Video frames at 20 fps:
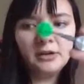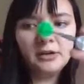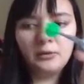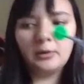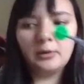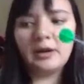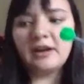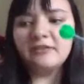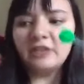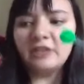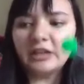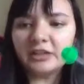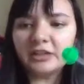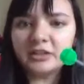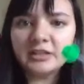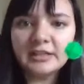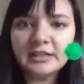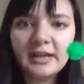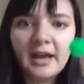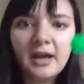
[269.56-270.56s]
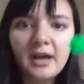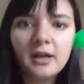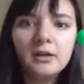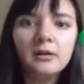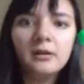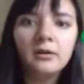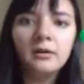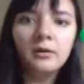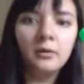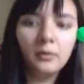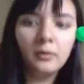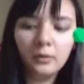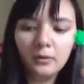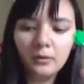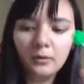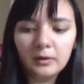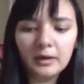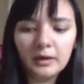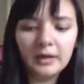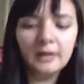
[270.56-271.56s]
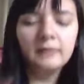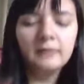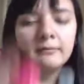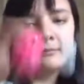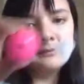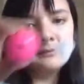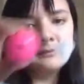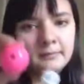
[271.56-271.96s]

where I have HCl or